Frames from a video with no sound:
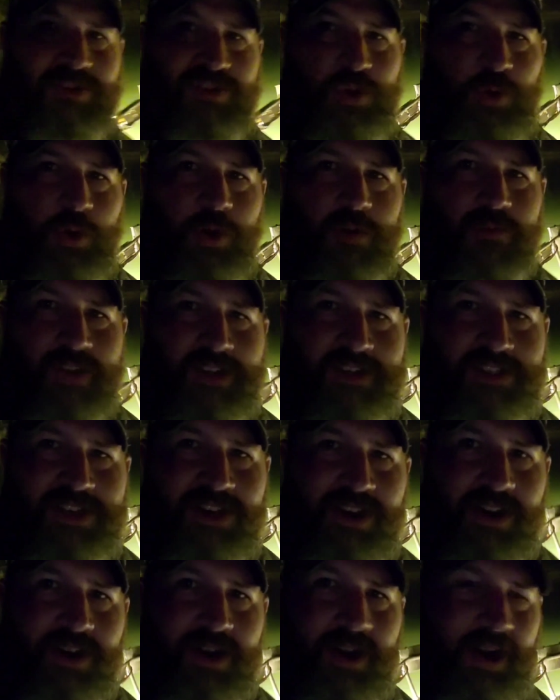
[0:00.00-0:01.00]
sort of
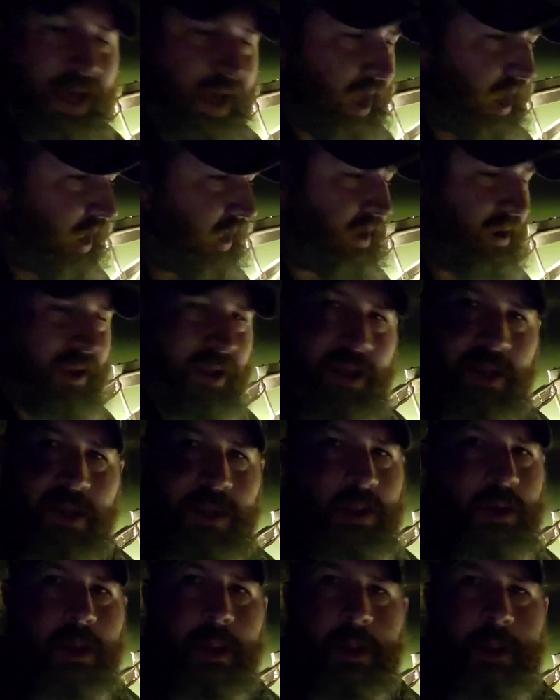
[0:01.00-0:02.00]
interior light,
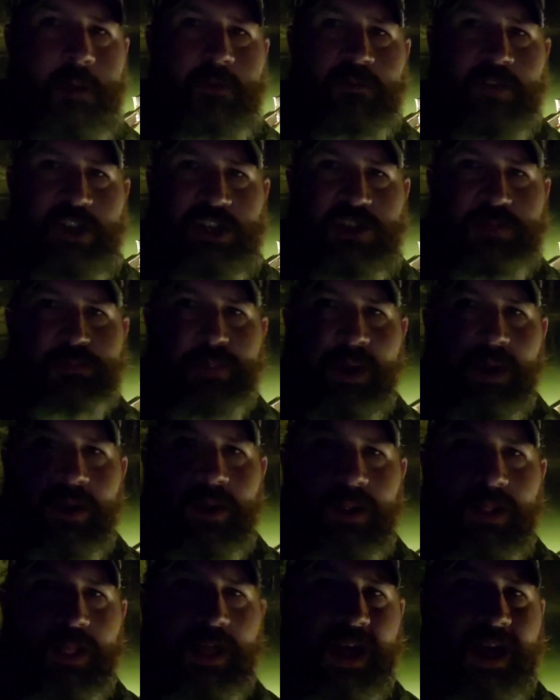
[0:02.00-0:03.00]
fish
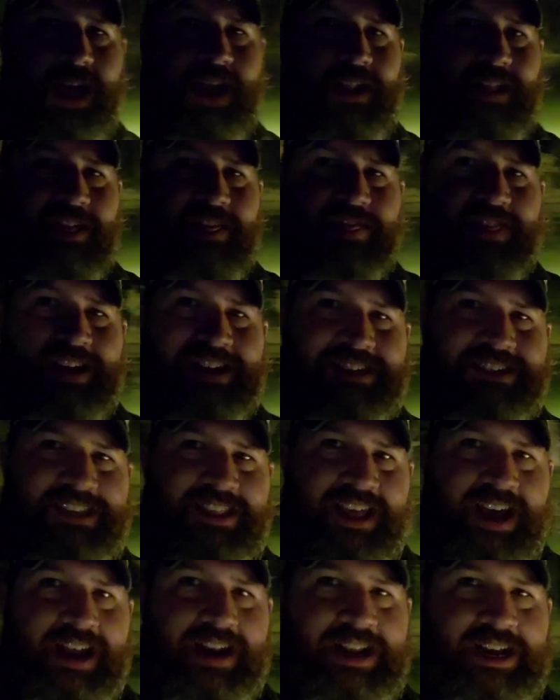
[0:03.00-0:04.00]
barrel light, things
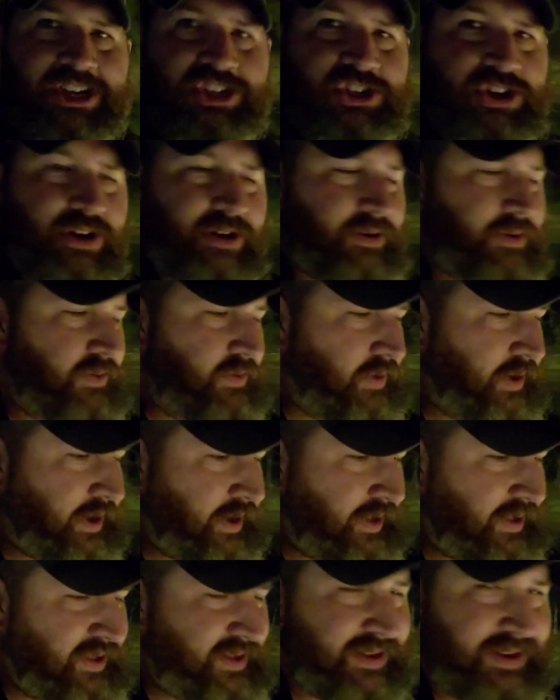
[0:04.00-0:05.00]
of that nature,
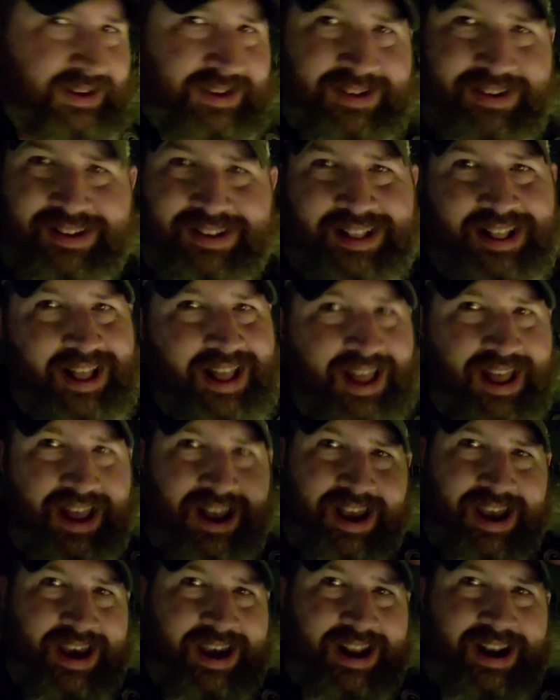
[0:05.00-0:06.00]
well,
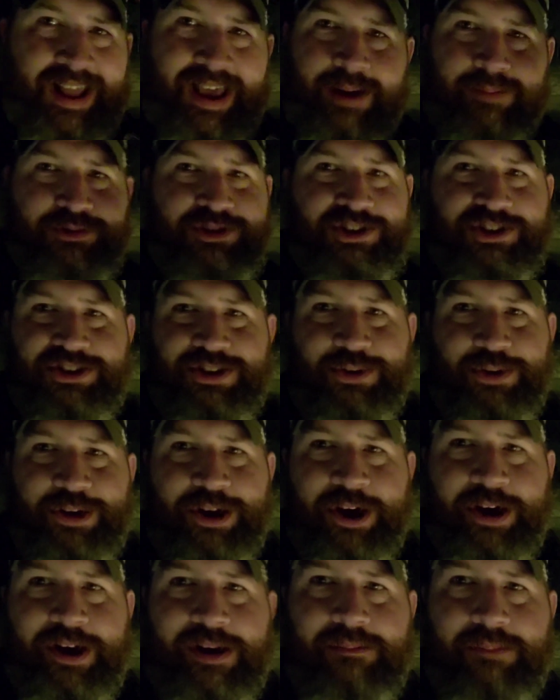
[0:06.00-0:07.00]
a headlamp just don't
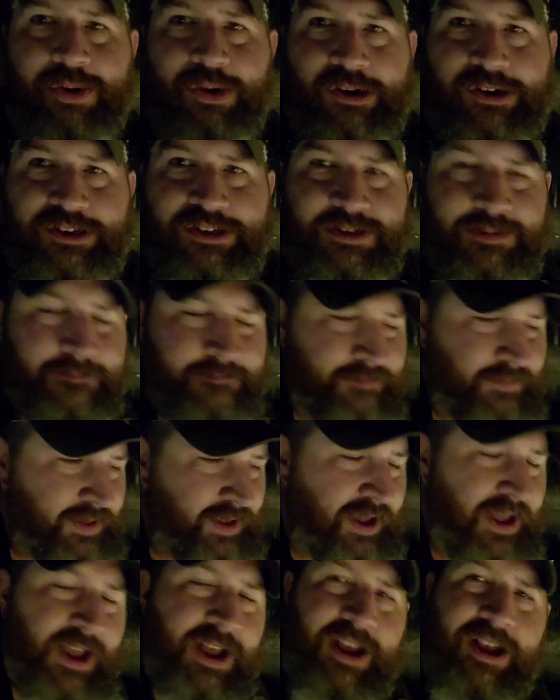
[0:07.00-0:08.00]
cut it, boys.
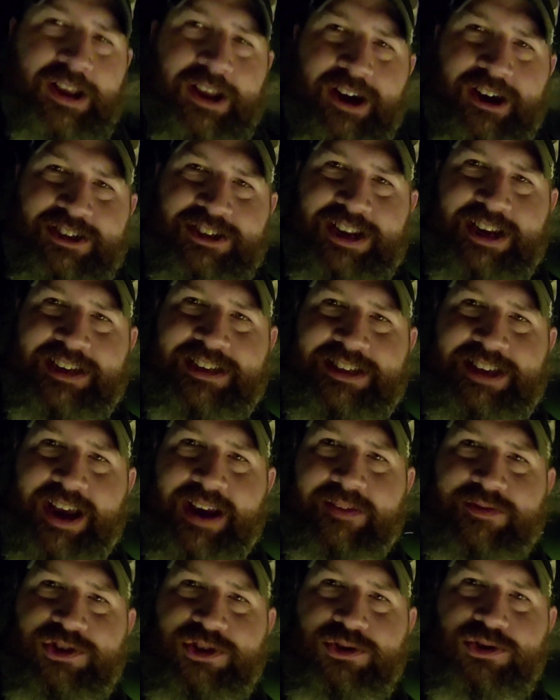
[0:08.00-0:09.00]
Y'all stay
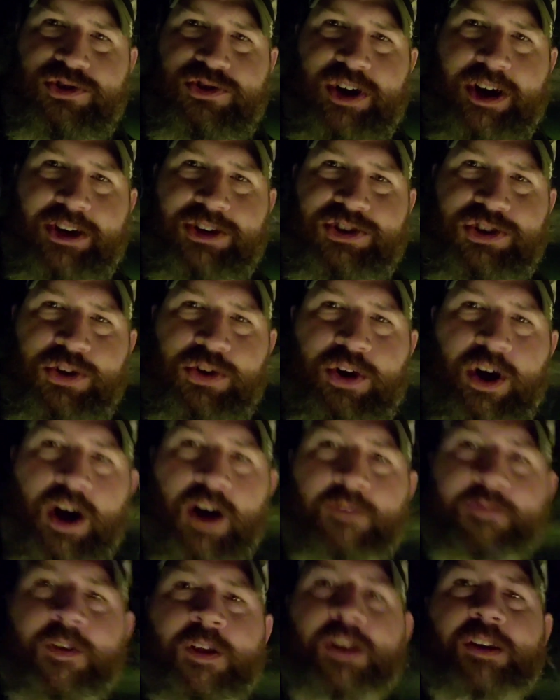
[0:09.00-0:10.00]
safe, shoot straight, shoot
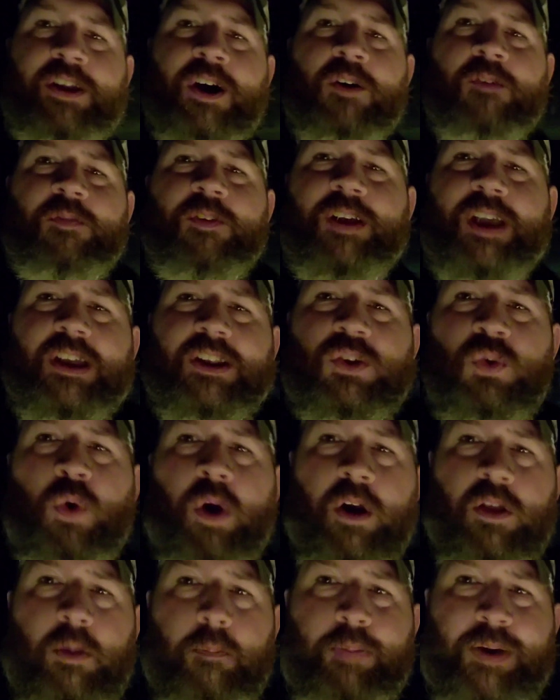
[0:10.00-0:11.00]
off, and don't forget to
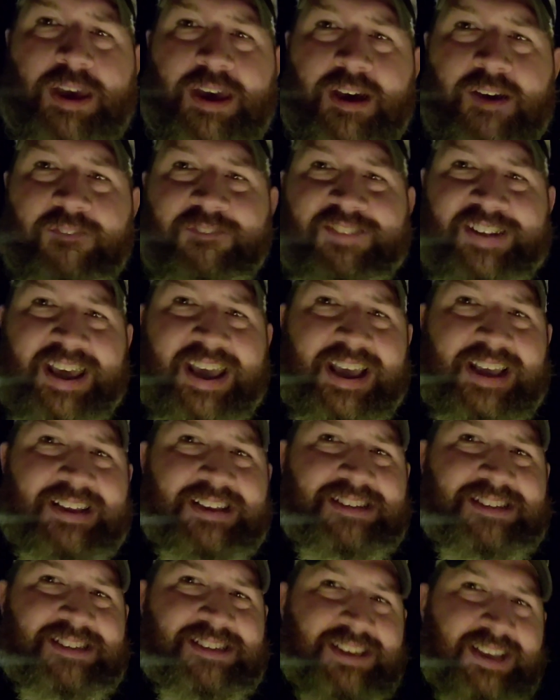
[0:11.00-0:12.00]
wear the
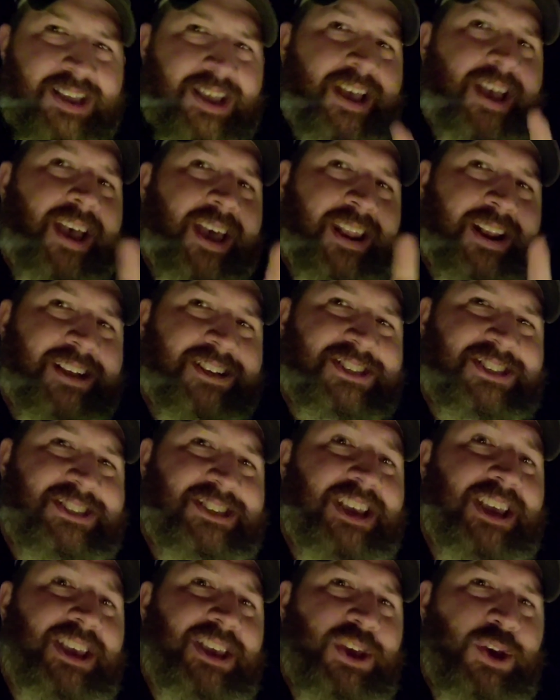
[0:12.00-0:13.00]
PFDs, and I'll
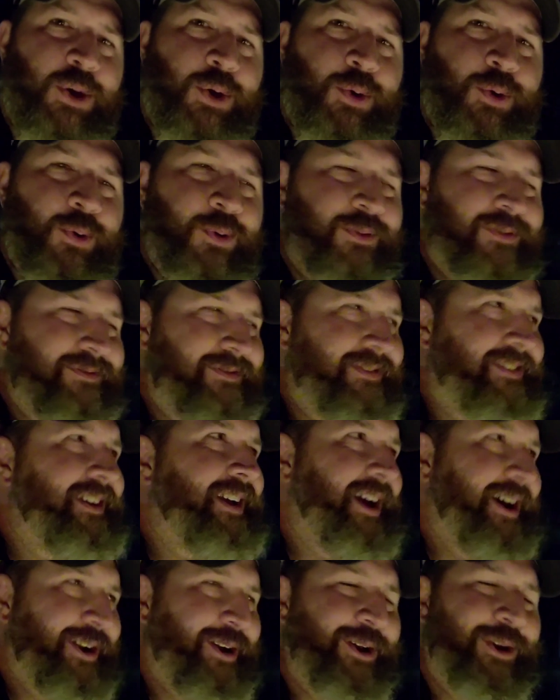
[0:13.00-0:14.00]
see you
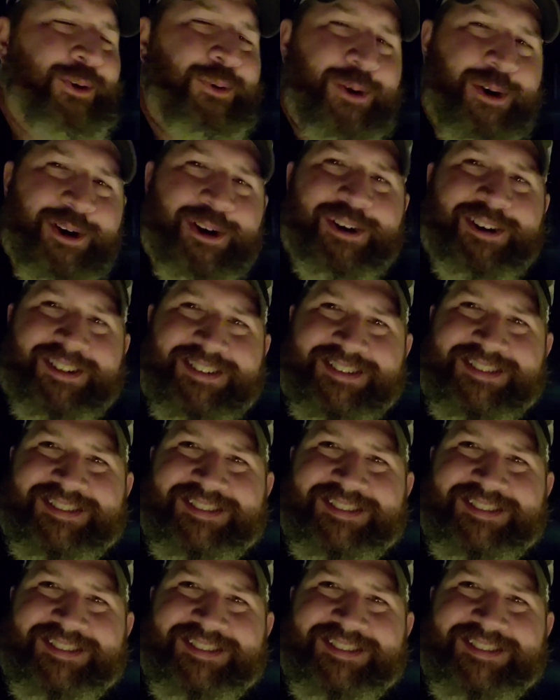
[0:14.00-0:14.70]
out on the water.